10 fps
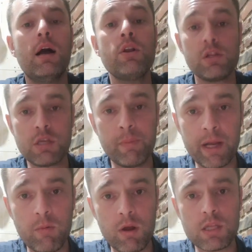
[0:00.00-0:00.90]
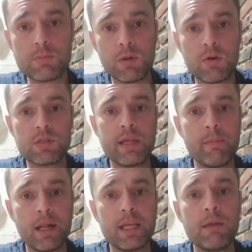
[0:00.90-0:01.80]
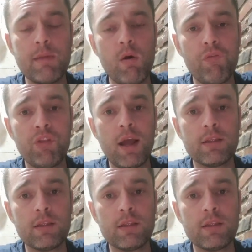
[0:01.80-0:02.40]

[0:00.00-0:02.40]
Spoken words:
not so many words because they might kick me off there.